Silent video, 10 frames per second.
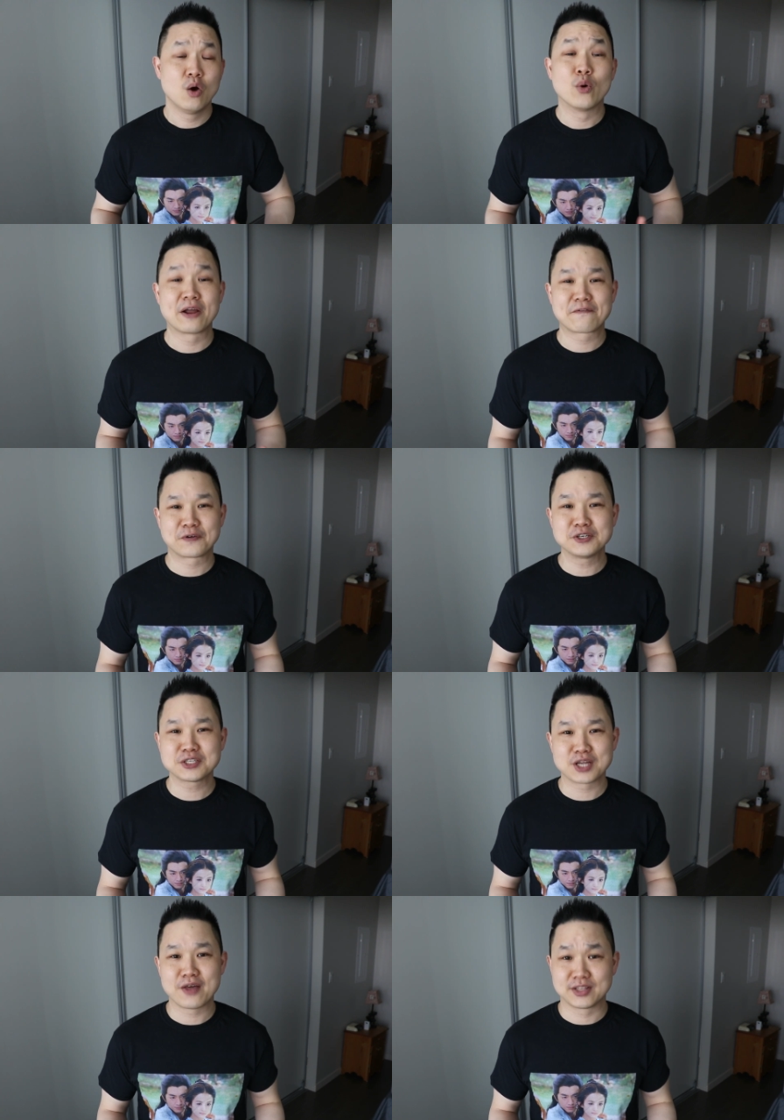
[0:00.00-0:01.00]
When I
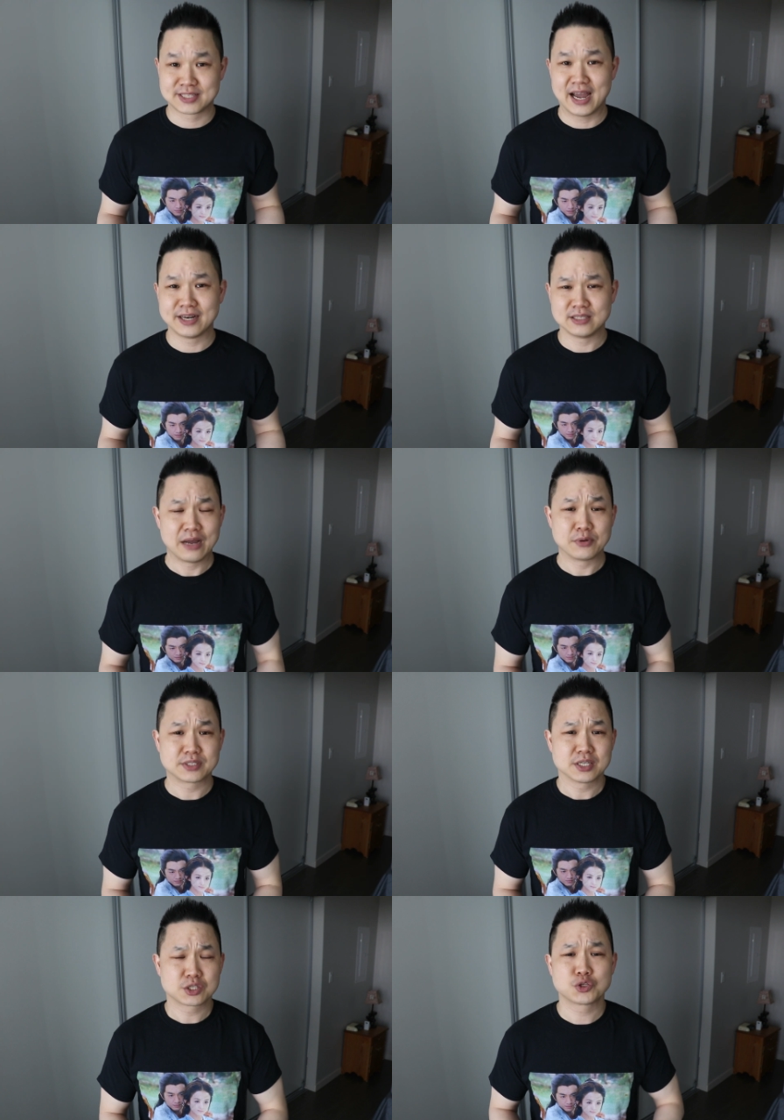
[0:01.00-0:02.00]
first saw the title, I
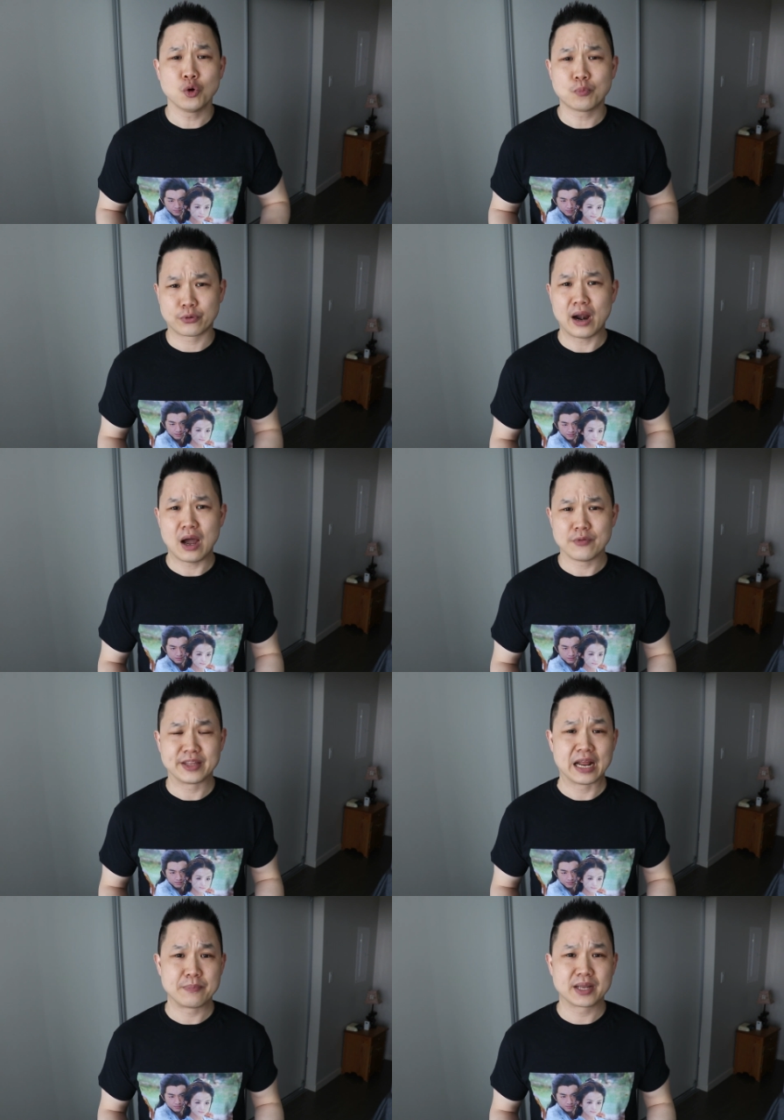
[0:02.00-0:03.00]
was so proud
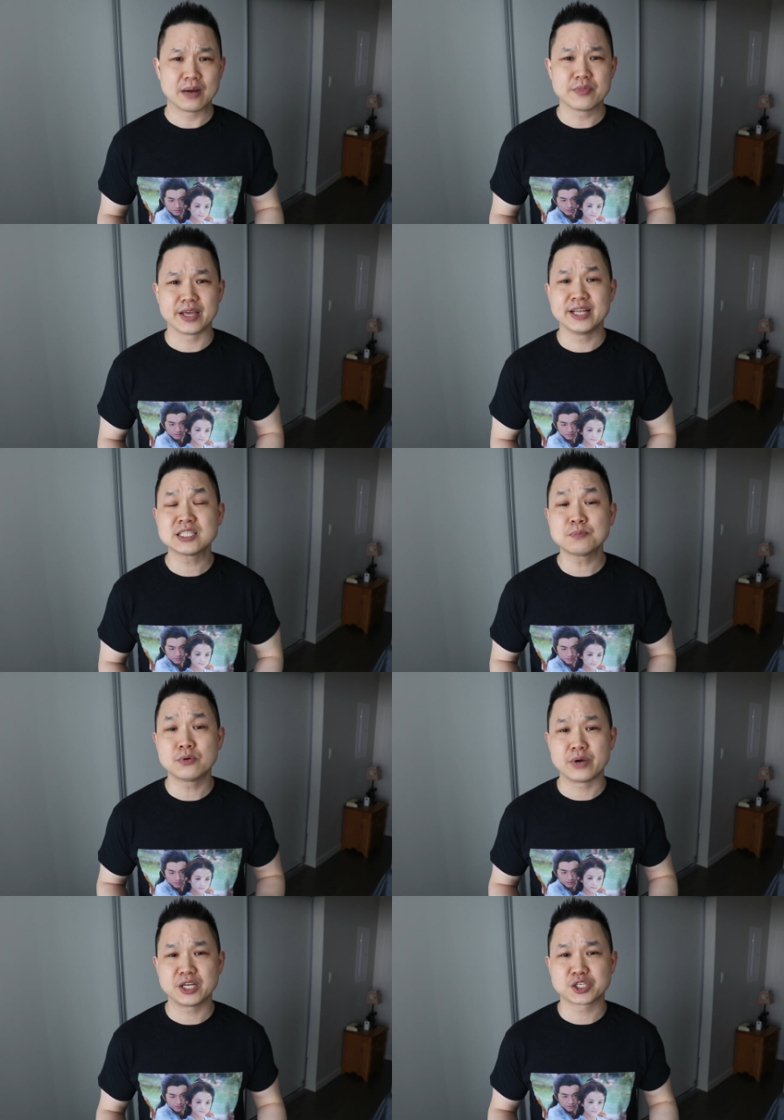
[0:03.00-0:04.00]
that I'd become the
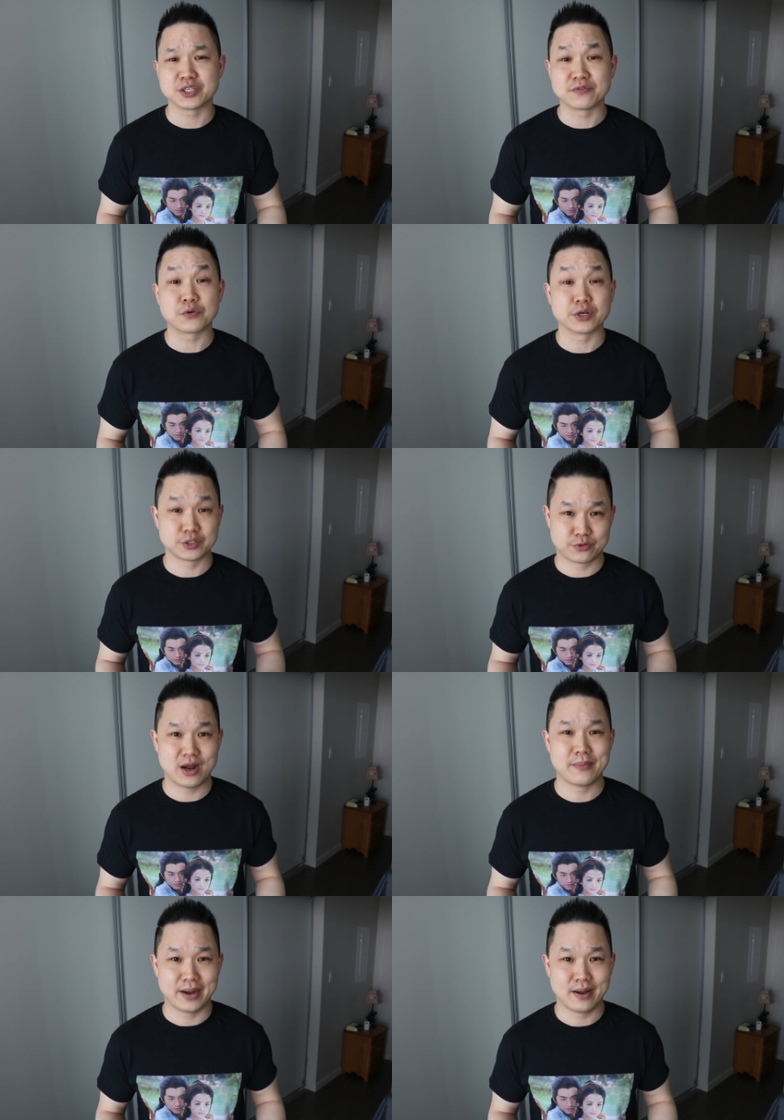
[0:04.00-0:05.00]
inspiration for a
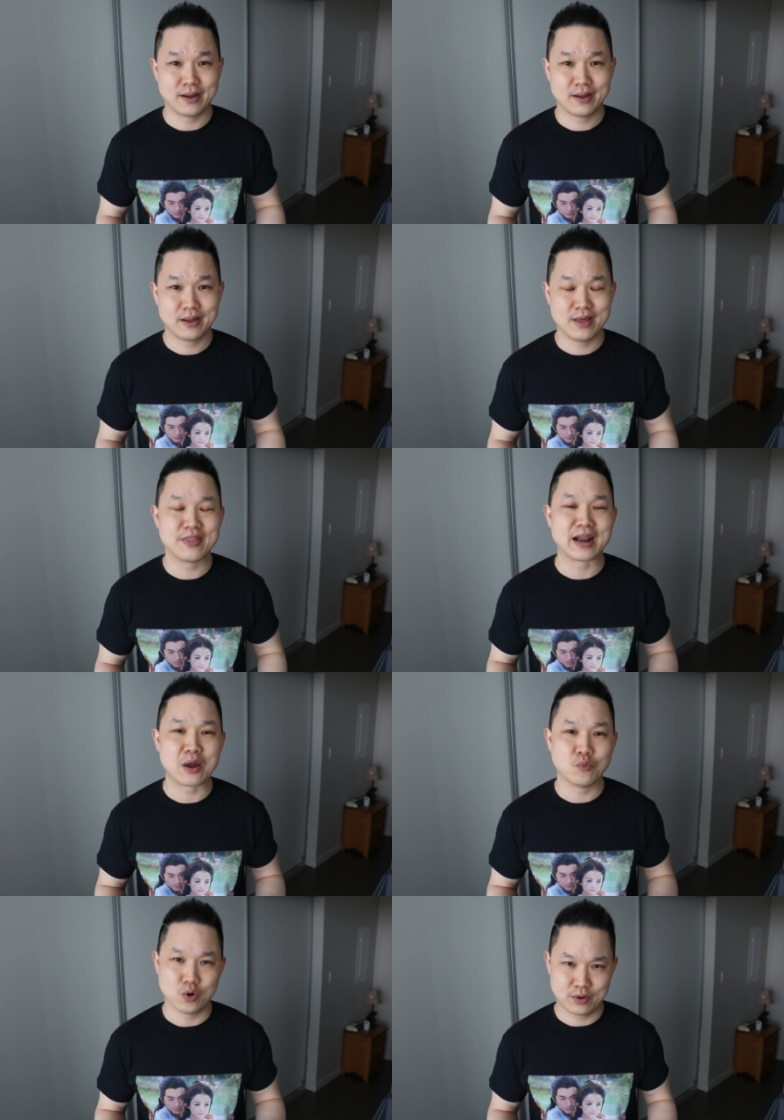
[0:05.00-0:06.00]
drama. And then
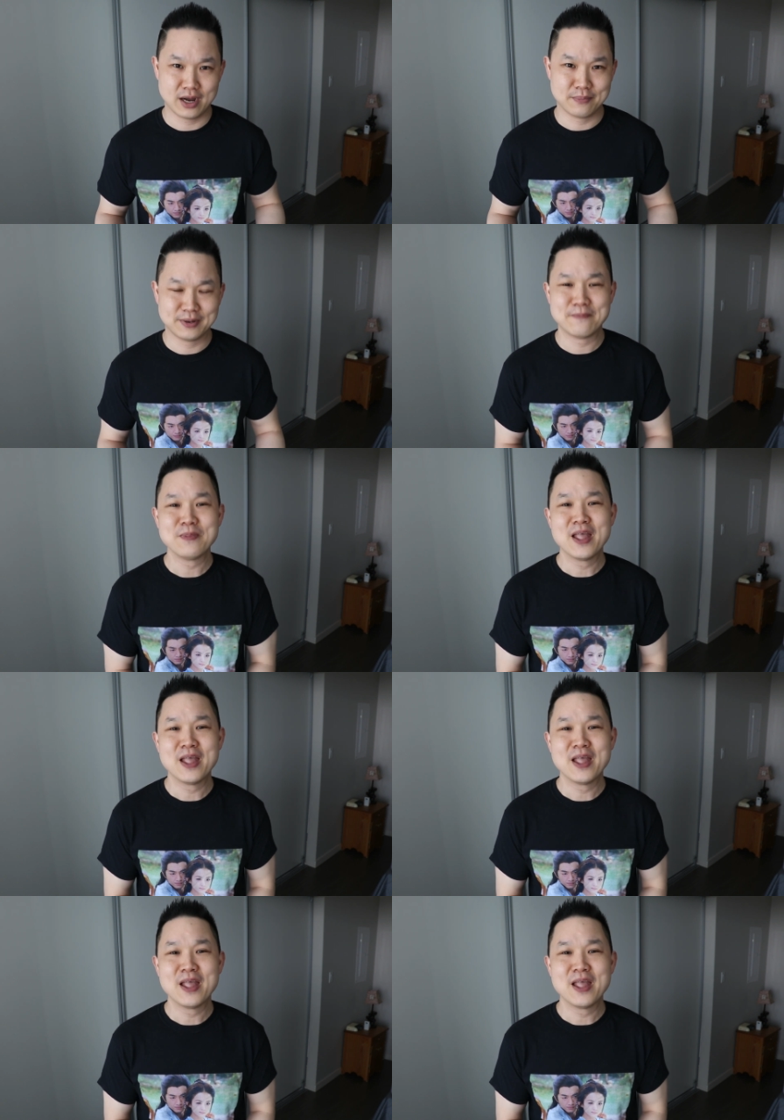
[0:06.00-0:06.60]
I woke up.